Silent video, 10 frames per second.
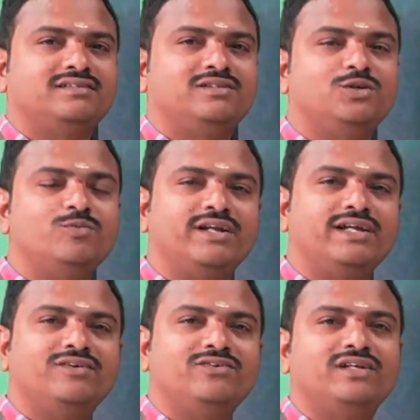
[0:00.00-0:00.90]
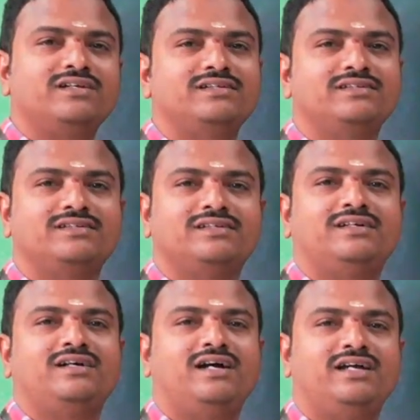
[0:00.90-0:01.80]
Good morning, everyone.
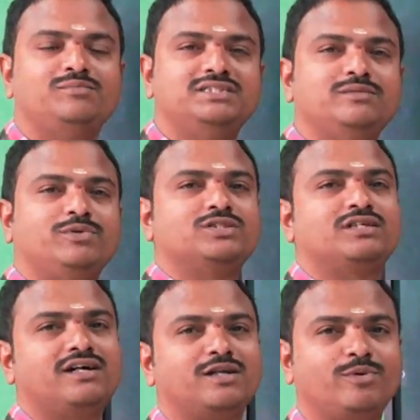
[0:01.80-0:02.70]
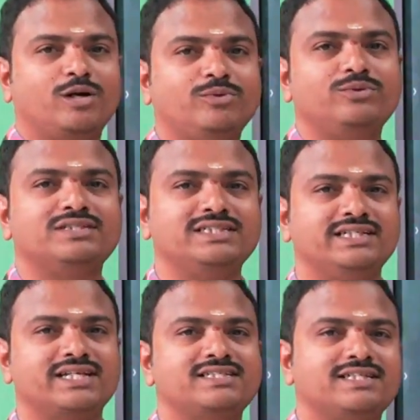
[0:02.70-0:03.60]
I am G. Madhusagar Babu,
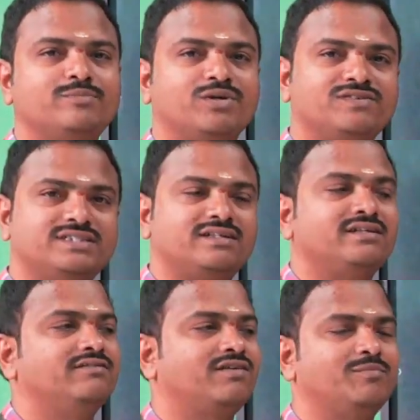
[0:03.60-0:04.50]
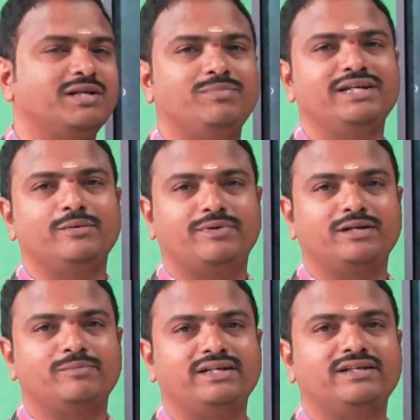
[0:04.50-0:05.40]
Senior Assistant Professor from Triple E
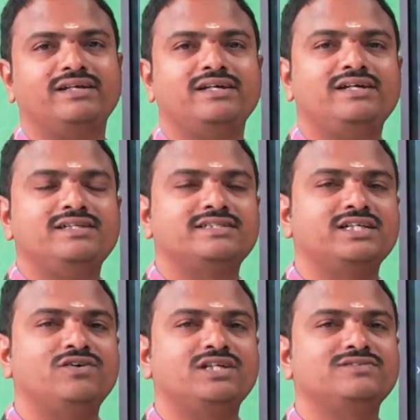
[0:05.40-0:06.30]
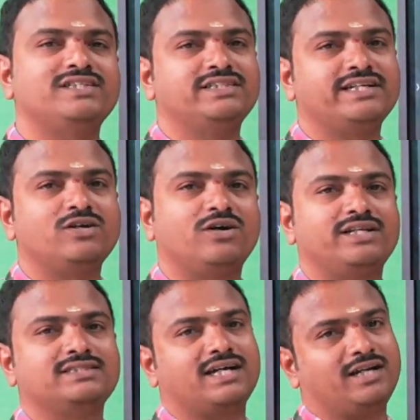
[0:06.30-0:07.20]
Department, Srivas Engineering
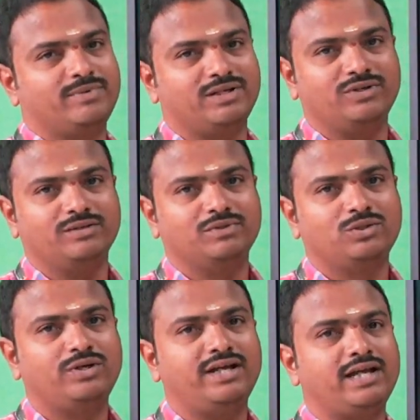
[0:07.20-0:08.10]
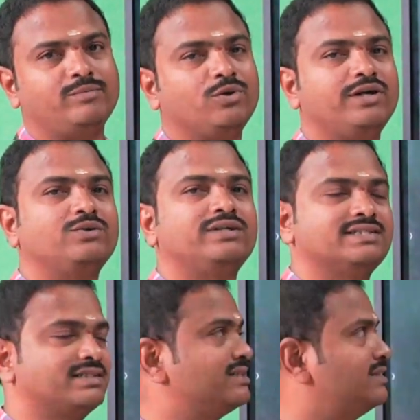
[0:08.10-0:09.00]
College, Tadapalligudem. Today, I am going to
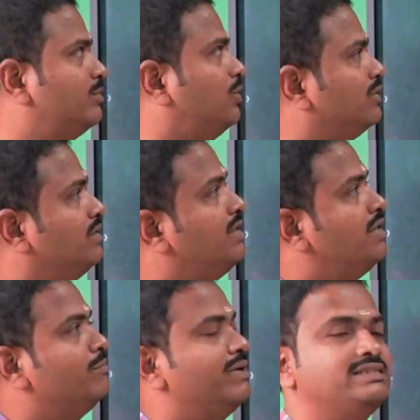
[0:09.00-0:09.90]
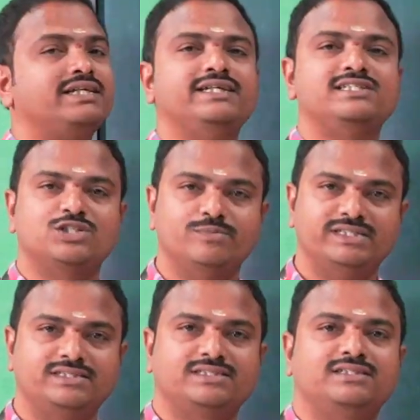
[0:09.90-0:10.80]
discuss about measuring
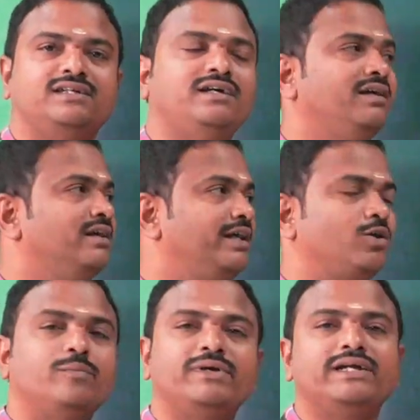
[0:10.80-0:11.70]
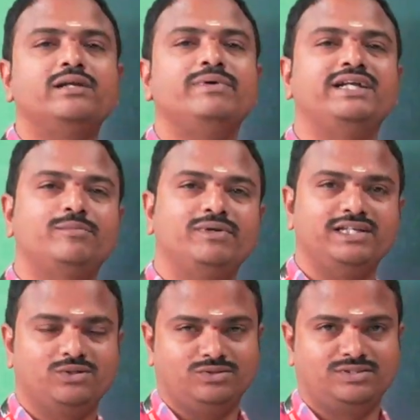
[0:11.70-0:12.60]
instruments, a topic in
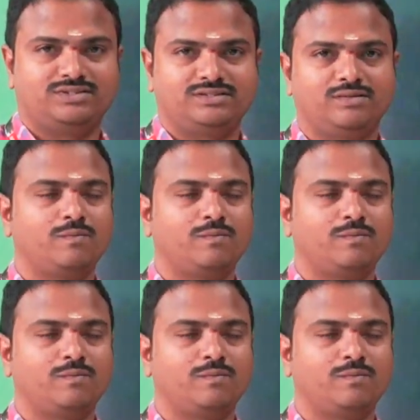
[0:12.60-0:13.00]
BEEE course.